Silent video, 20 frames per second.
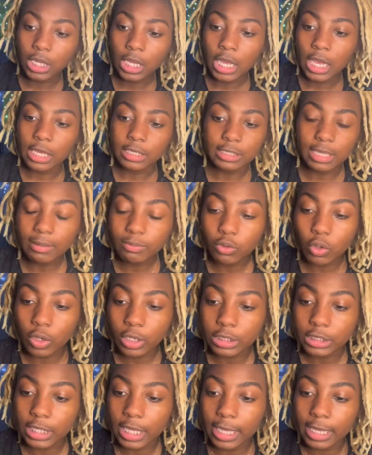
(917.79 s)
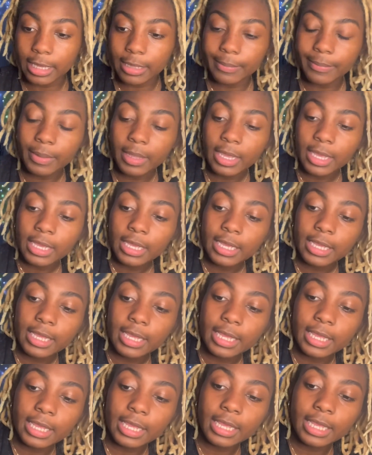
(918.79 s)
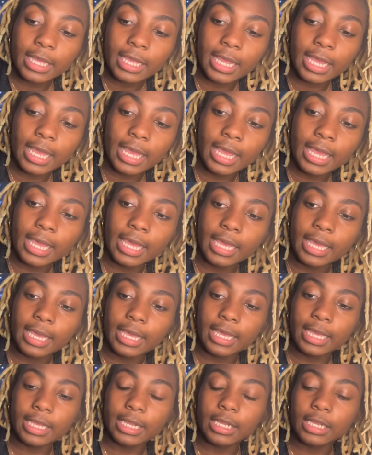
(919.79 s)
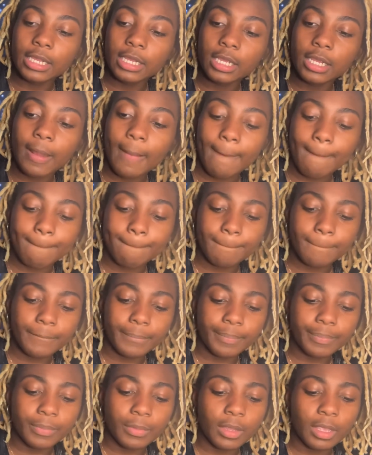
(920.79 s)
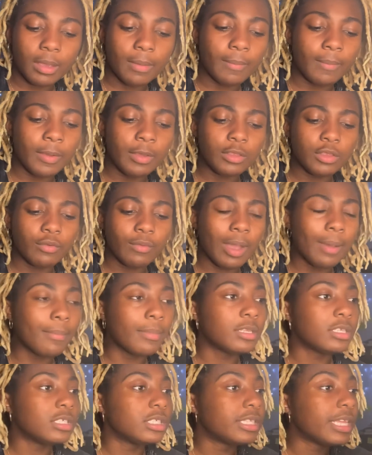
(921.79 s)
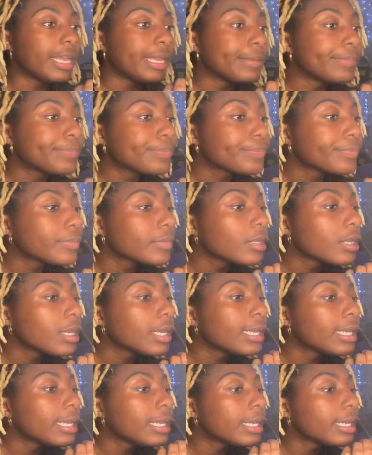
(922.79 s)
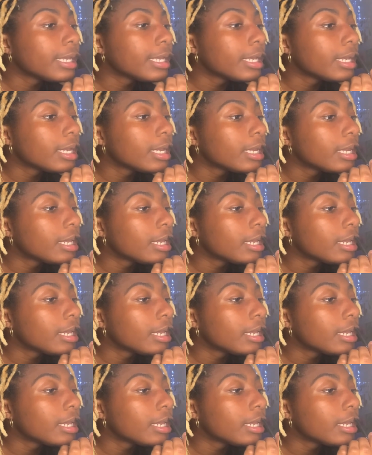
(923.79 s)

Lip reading: Stopped talking to him, and it's around Mother's Day, and